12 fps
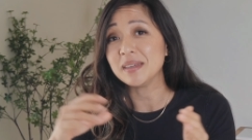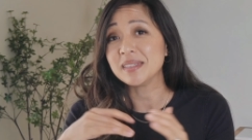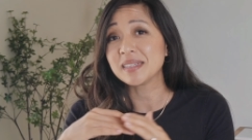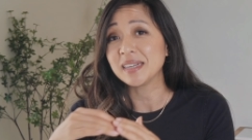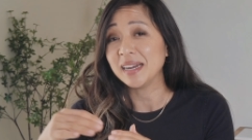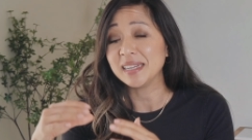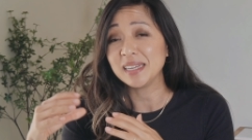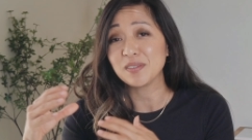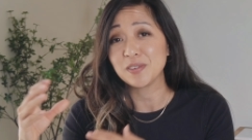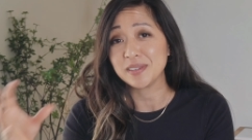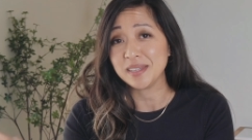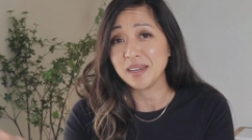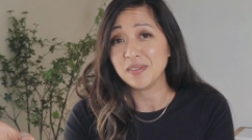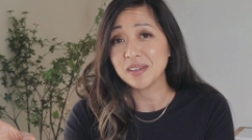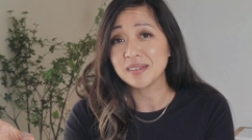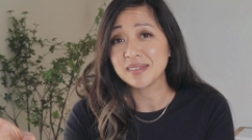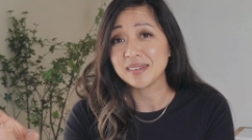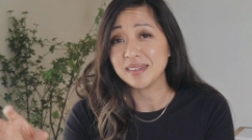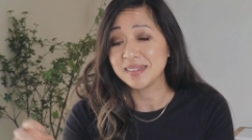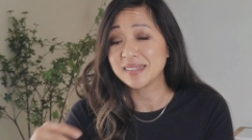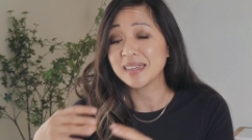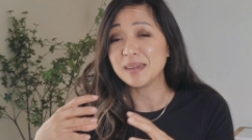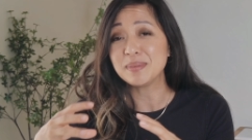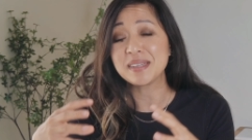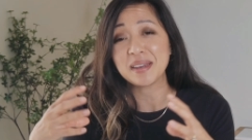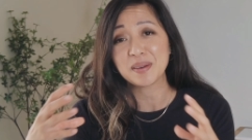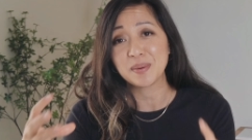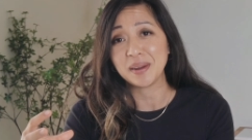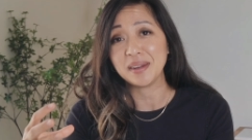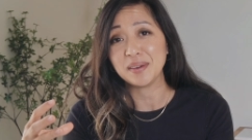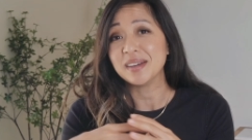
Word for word: isn't cutting it for savings, it's time to get creative.